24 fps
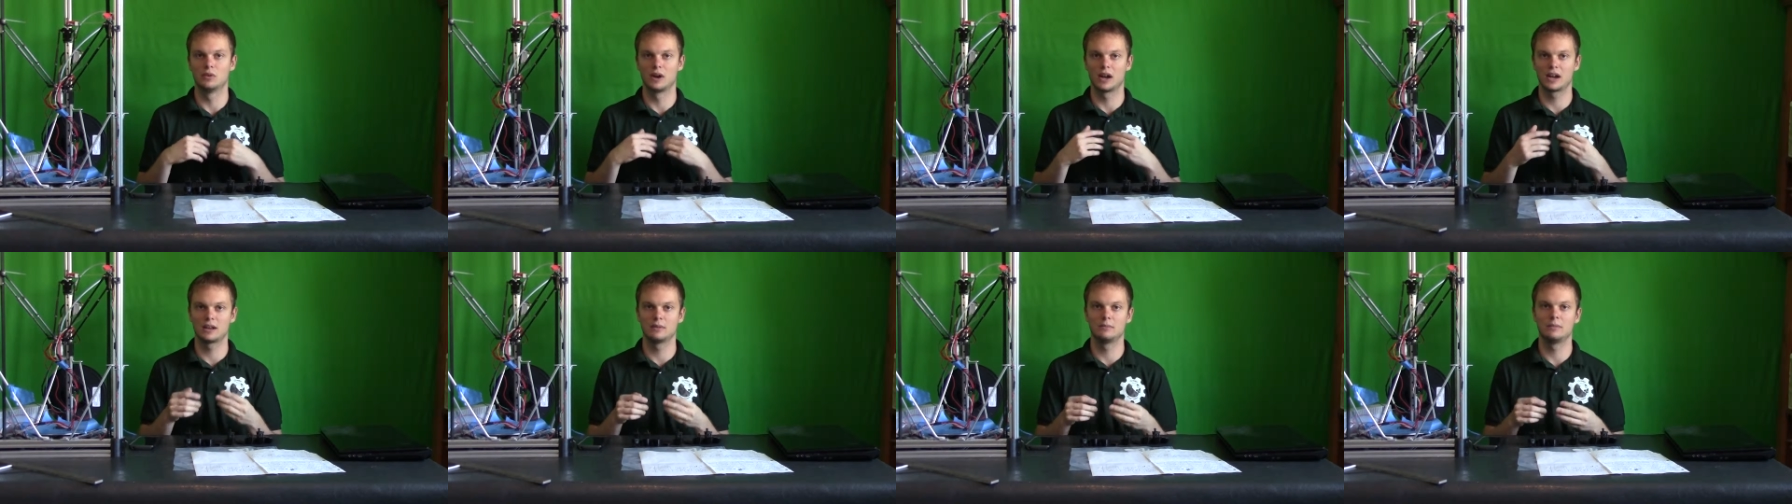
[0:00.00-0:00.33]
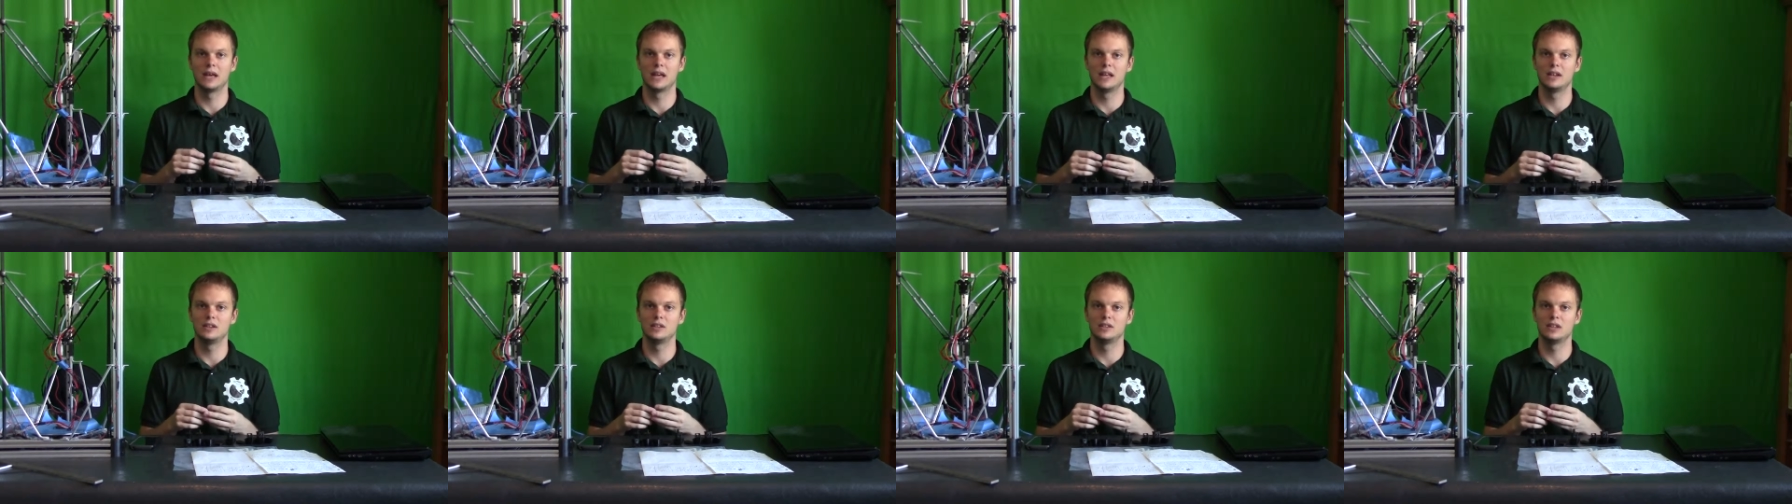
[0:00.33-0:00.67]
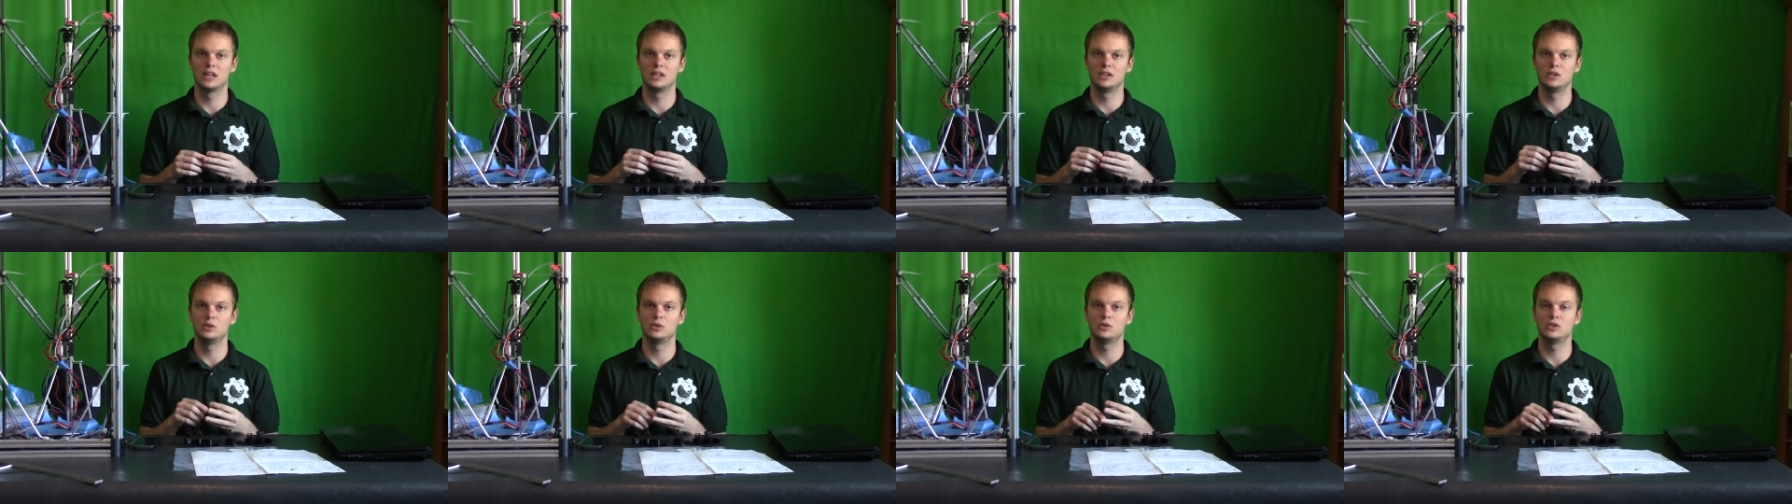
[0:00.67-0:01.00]
recommend
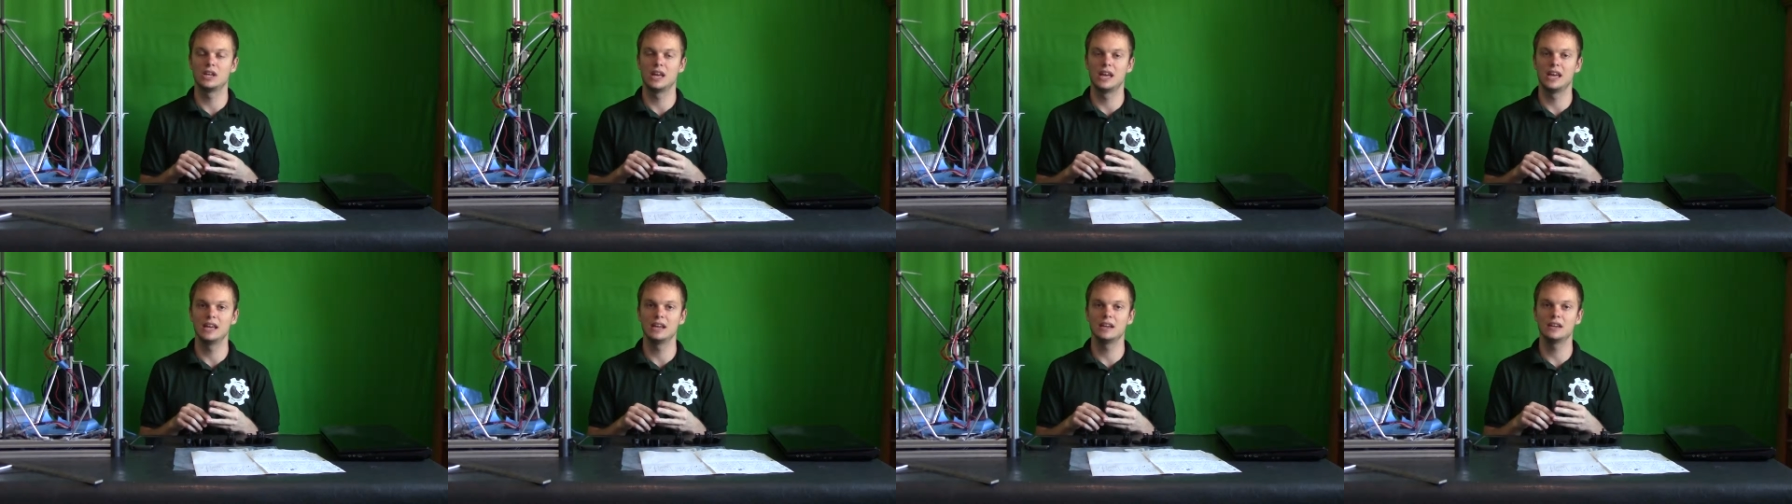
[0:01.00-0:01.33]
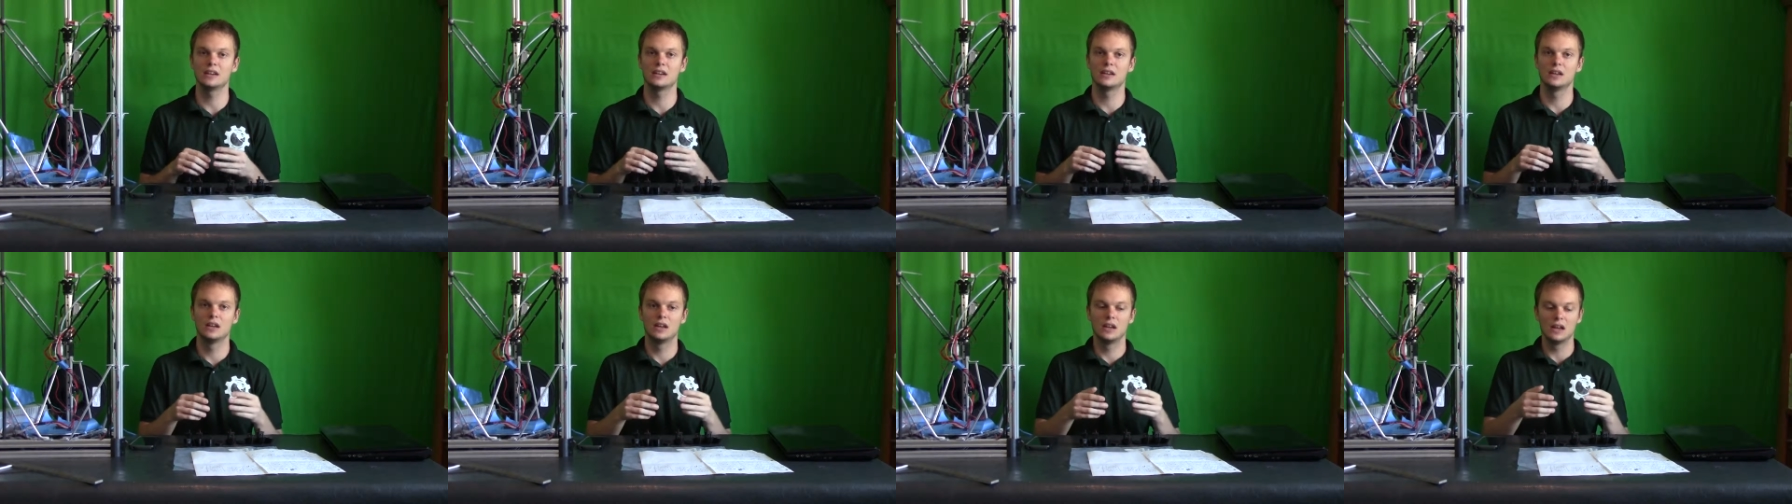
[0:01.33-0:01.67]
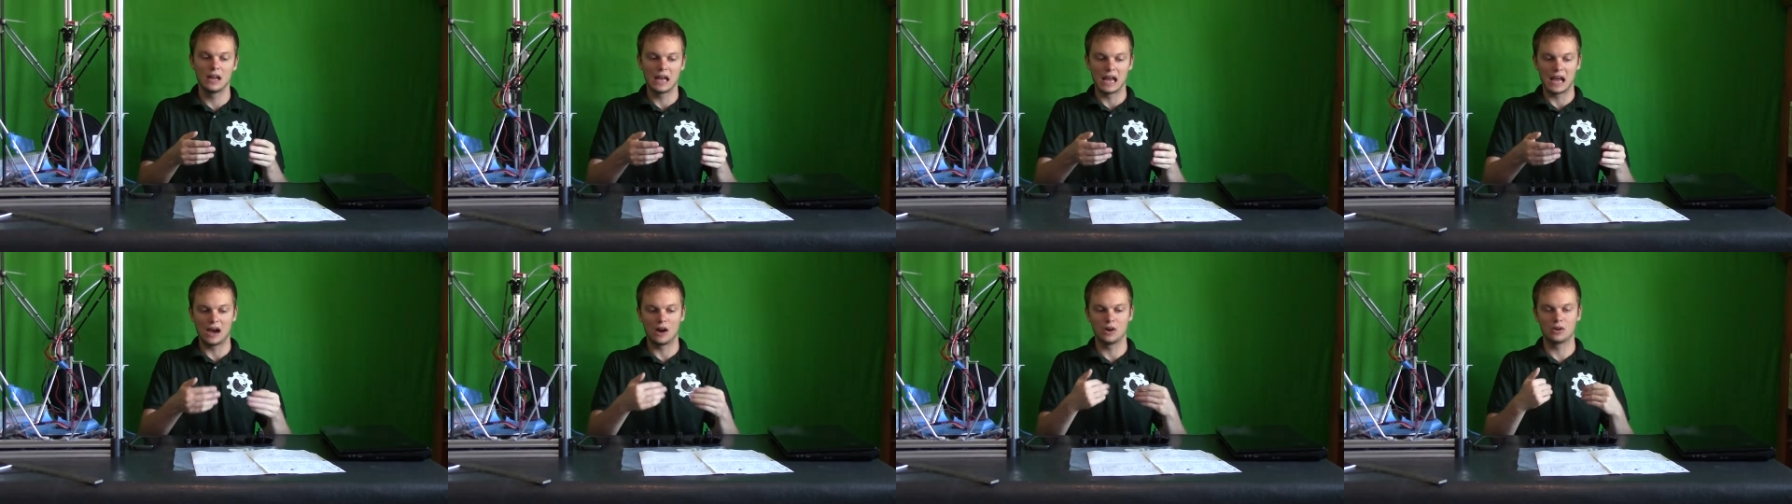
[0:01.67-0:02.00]
that you take
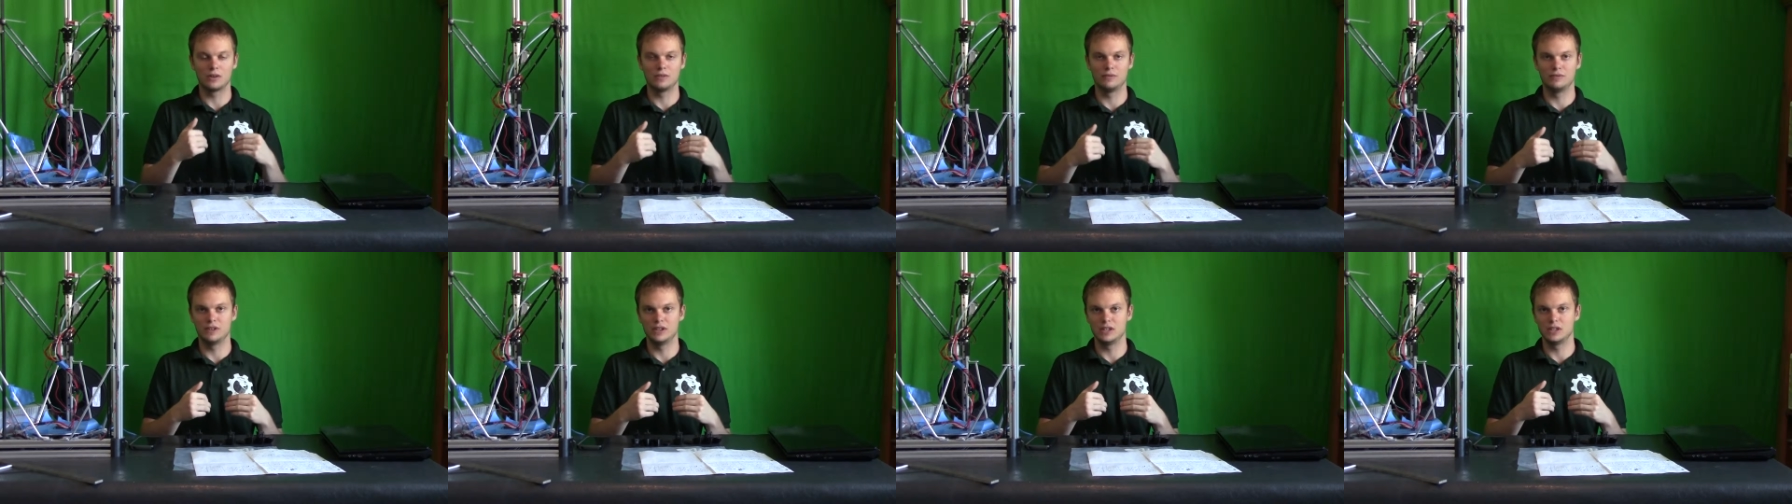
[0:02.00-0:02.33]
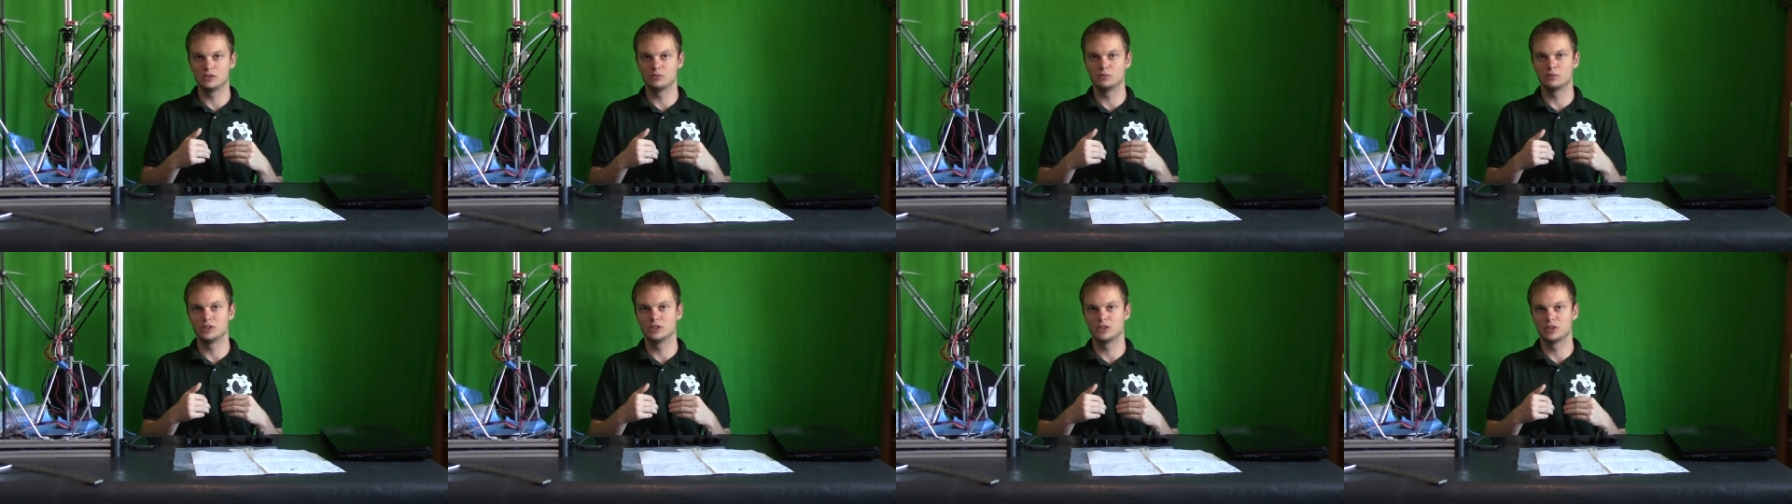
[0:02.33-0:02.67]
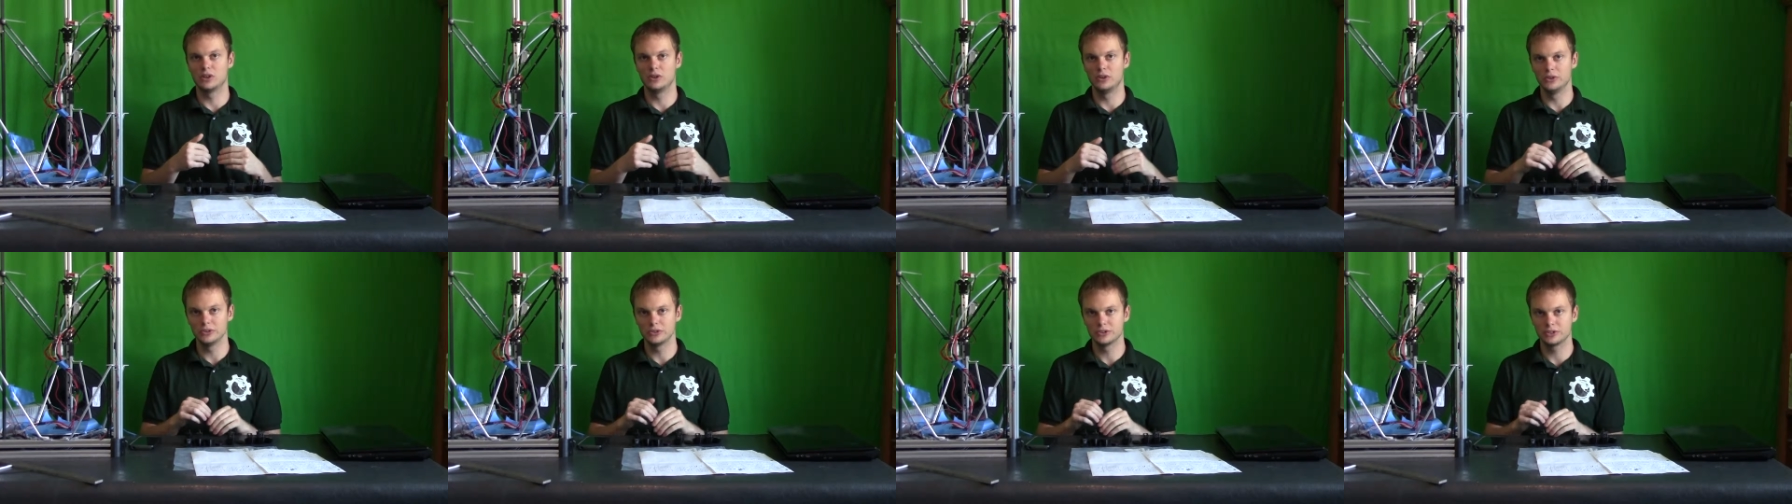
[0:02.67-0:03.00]
out of these
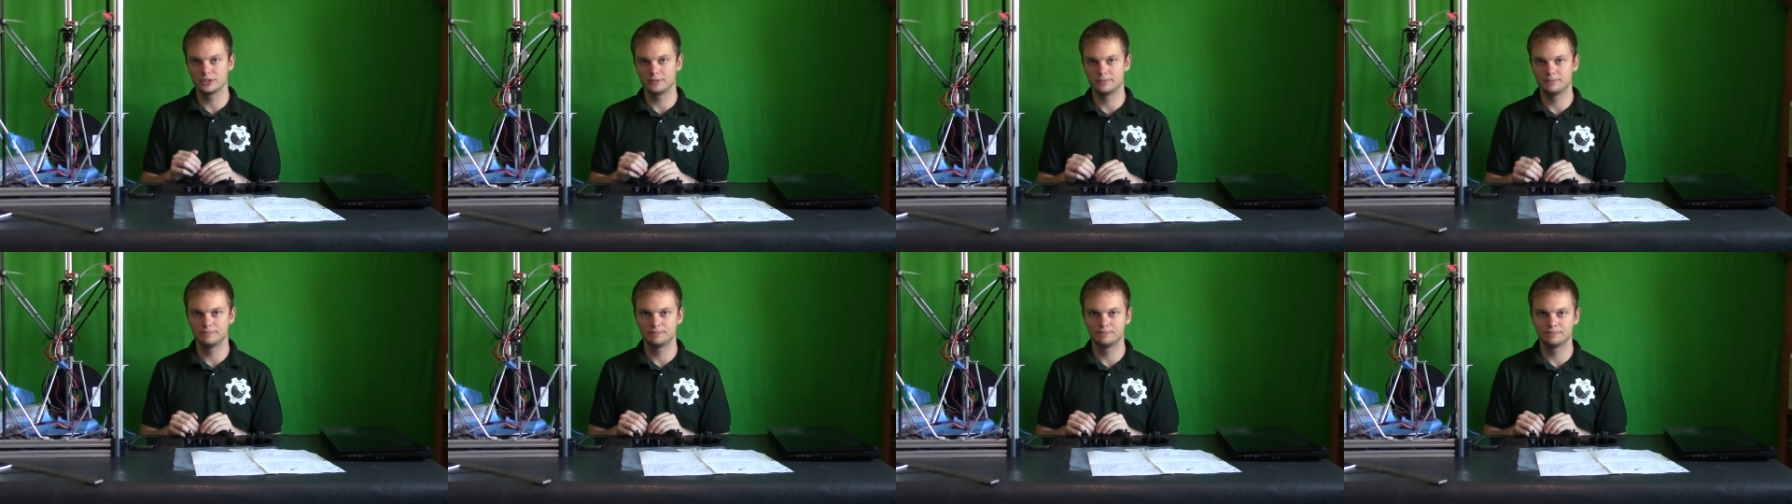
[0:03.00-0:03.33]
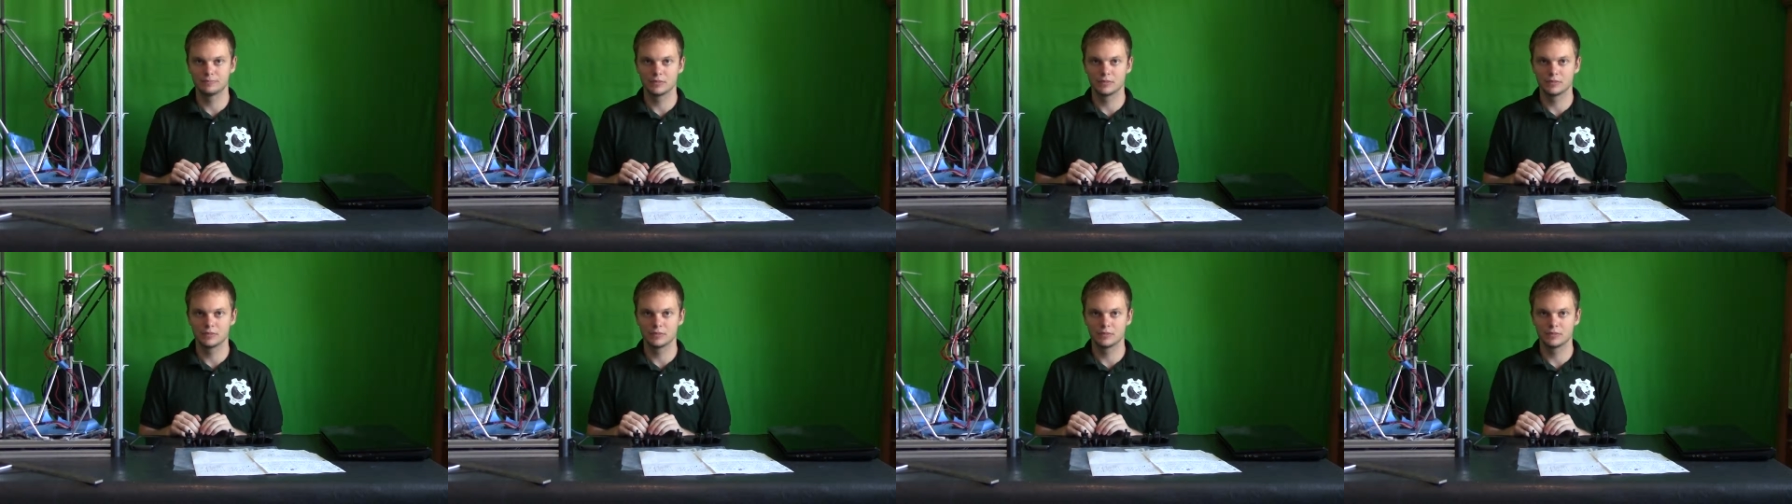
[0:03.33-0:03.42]
results.